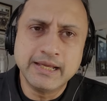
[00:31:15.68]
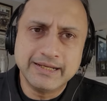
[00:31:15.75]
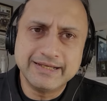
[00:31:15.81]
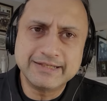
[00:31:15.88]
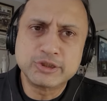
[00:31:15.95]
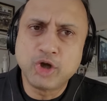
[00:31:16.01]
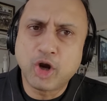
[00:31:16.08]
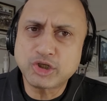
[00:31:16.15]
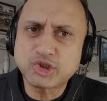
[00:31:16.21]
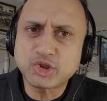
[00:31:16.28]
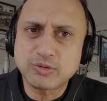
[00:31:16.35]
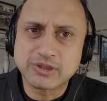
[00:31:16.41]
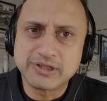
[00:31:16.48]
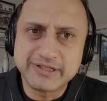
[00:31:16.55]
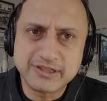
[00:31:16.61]
it's not
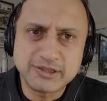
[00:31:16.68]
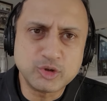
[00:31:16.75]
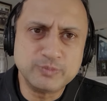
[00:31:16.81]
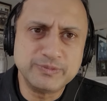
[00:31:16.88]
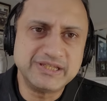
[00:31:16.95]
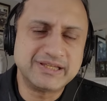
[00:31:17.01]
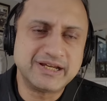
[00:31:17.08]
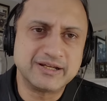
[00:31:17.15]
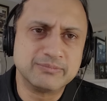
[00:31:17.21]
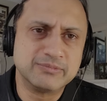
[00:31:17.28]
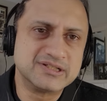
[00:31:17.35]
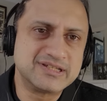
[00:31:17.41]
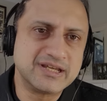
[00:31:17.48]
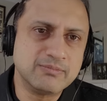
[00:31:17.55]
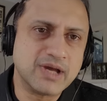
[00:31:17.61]
so clear to me that
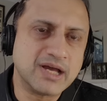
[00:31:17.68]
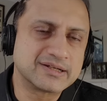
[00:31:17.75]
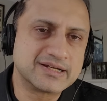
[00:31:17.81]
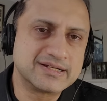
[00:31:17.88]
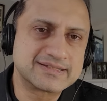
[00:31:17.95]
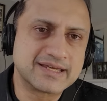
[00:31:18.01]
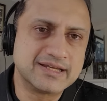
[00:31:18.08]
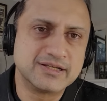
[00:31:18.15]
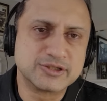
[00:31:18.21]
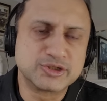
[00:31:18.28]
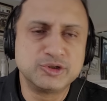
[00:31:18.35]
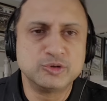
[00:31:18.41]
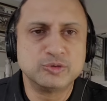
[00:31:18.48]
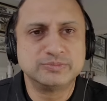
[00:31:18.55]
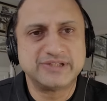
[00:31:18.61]
emerging markets can
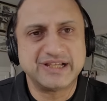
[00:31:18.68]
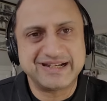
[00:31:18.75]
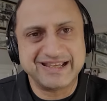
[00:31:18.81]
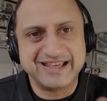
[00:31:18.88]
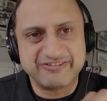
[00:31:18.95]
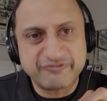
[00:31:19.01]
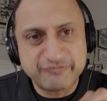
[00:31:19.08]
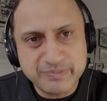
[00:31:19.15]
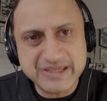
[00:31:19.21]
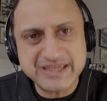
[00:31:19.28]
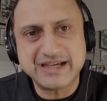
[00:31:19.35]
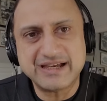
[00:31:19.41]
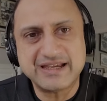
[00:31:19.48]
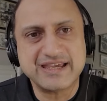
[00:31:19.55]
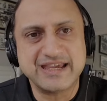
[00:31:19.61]
assume that F
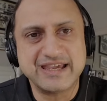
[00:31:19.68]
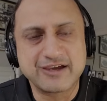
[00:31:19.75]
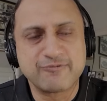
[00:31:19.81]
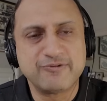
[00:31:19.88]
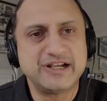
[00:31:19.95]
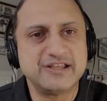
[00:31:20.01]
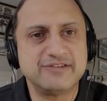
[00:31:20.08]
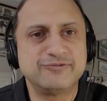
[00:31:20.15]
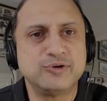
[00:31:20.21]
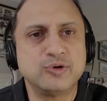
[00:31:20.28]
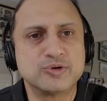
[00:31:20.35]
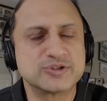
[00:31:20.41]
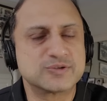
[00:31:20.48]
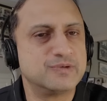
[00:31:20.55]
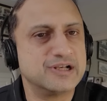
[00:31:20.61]
P I equity
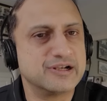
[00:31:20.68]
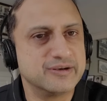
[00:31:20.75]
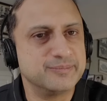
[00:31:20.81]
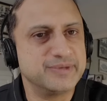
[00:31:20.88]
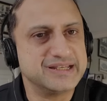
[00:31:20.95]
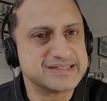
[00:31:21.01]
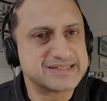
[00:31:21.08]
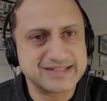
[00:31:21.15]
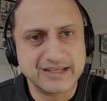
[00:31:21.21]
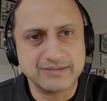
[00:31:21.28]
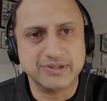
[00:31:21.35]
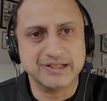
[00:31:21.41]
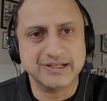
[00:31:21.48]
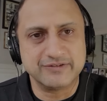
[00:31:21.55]
flows will remain stable.